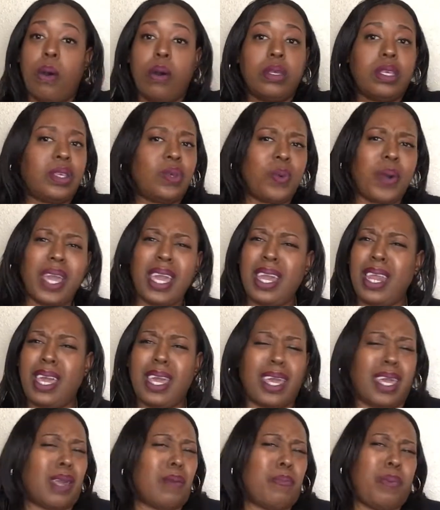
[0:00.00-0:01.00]

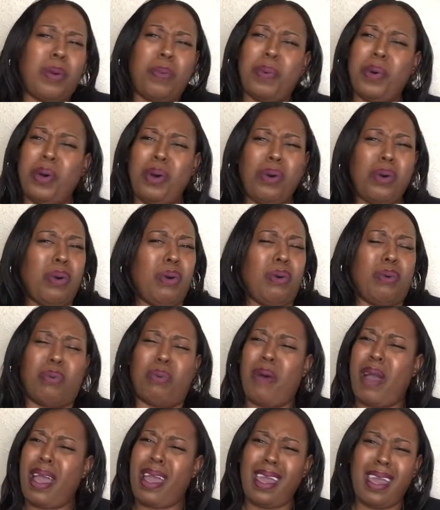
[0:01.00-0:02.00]
sweetie boo boo
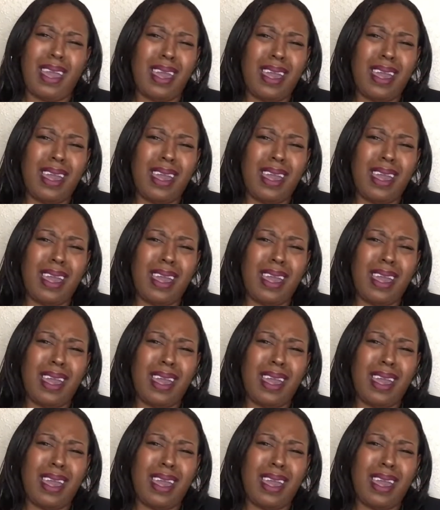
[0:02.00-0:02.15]
what